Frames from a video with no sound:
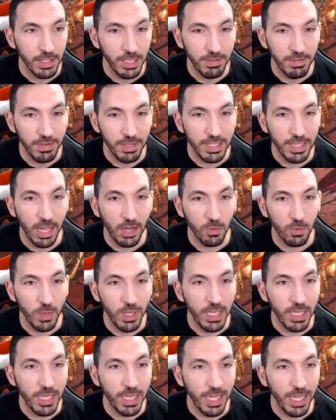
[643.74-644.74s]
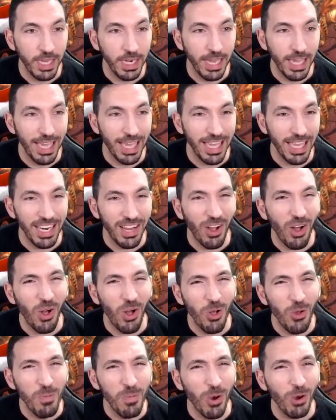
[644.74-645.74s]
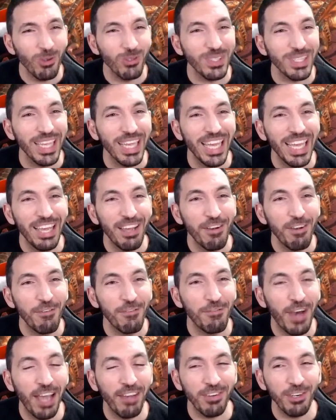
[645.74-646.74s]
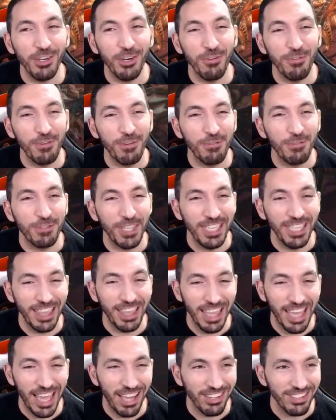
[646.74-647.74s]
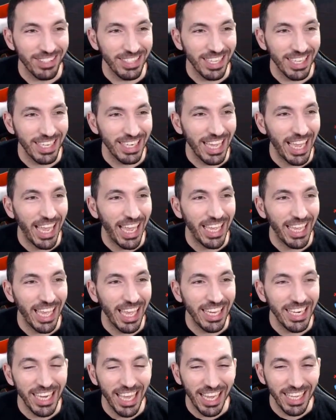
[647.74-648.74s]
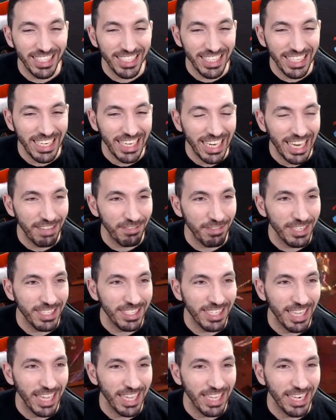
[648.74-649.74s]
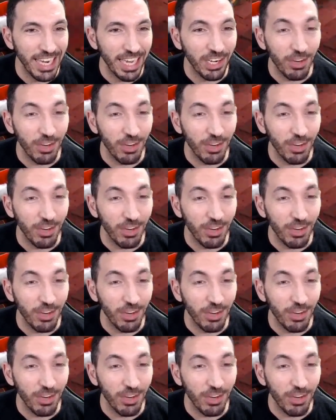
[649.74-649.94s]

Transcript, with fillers: Defense down weekend and almost five hundred fifteen thousand, a, a nice eleven second.